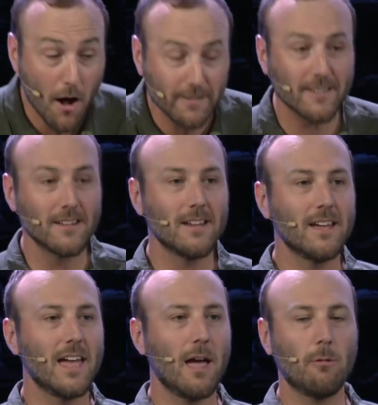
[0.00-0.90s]
What?
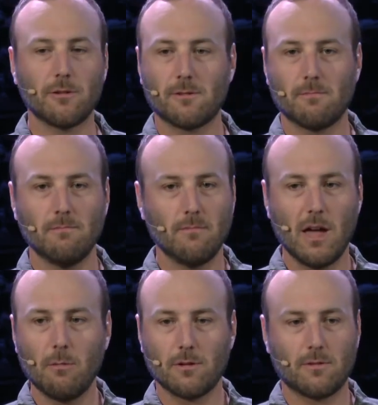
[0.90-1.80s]
It was
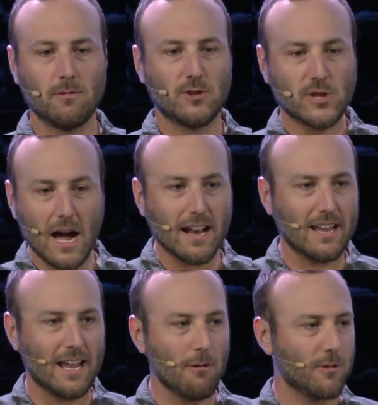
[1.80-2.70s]
it was
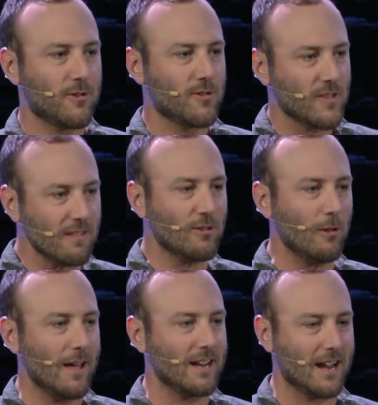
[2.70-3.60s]
shining, it was
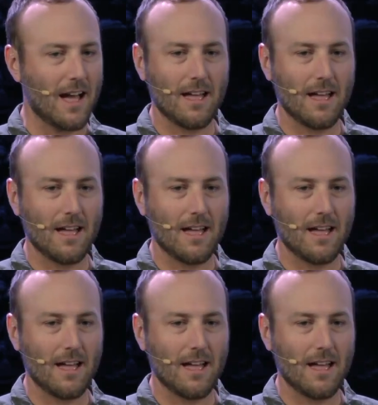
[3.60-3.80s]
scintillating.